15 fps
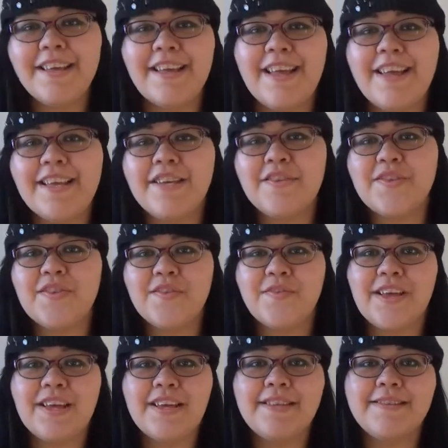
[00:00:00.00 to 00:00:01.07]
Hey YouTube
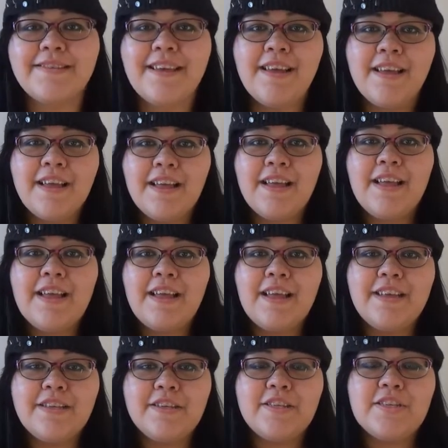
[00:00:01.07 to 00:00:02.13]
fans.
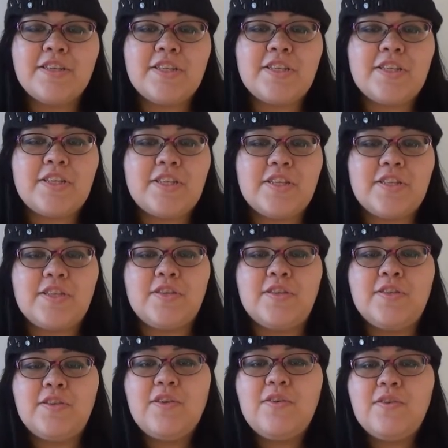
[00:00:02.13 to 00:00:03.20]

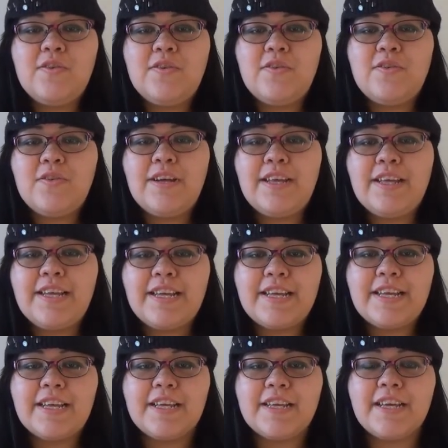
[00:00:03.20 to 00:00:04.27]
So
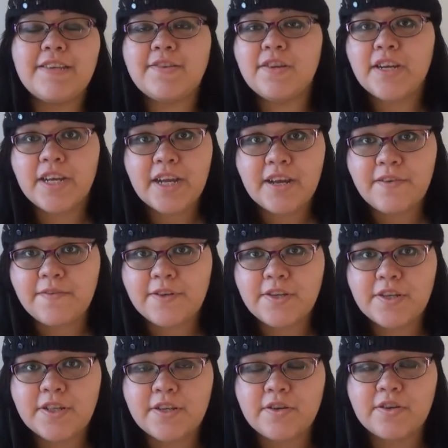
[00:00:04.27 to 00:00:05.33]
yesterday I
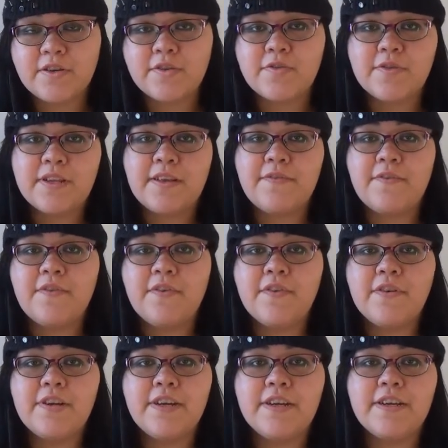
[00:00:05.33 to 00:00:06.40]
officially turned
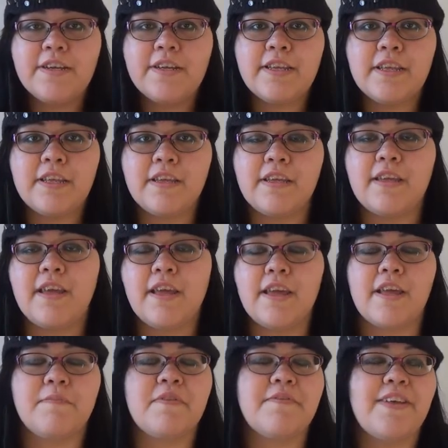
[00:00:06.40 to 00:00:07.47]
24.
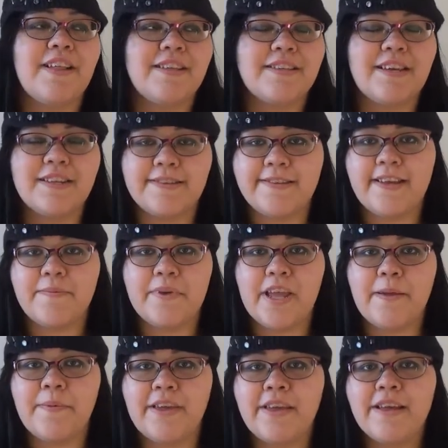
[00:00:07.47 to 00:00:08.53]
Yeah, I'm a Valentine's Day
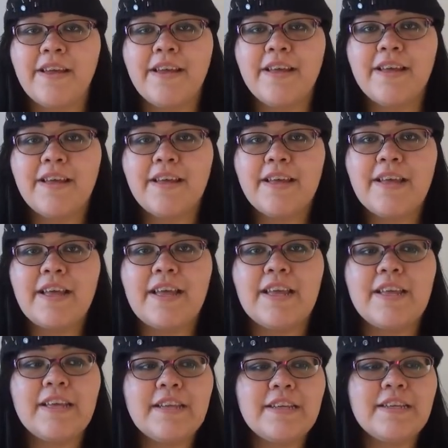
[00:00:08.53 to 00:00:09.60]
baby.
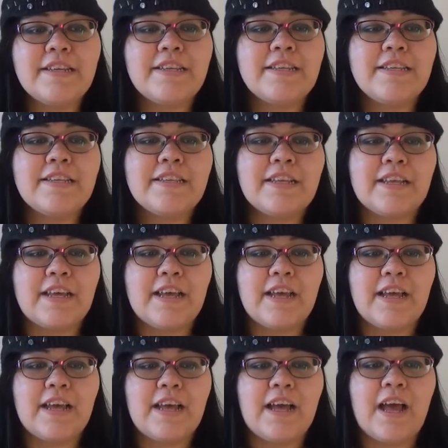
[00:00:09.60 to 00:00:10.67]
And
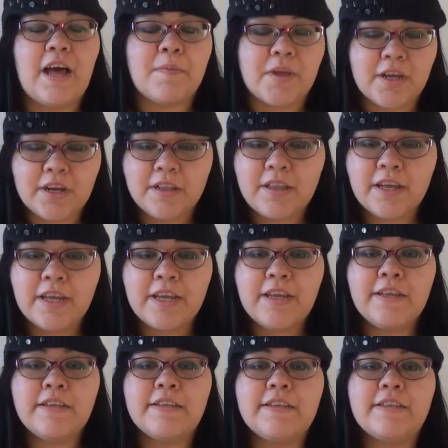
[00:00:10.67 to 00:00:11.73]
I'm not gonna
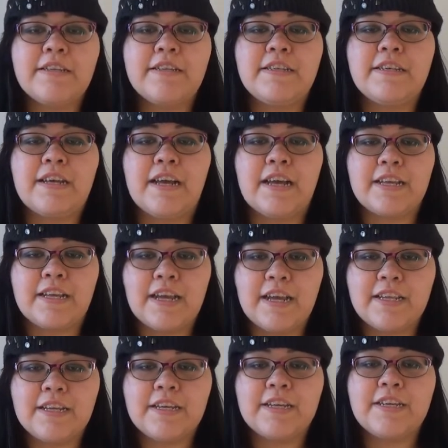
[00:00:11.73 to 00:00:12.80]
lie, I
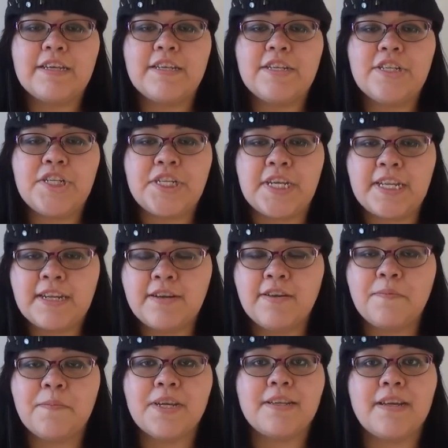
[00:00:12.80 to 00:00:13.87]
kinda cheated
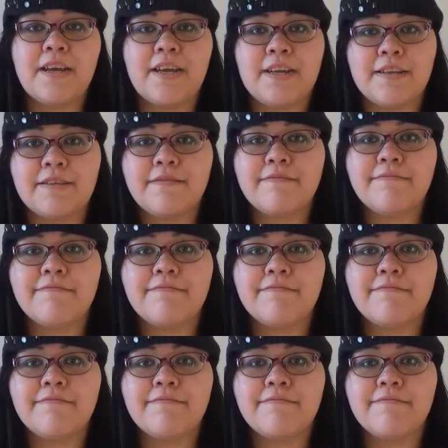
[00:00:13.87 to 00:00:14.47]
on my diet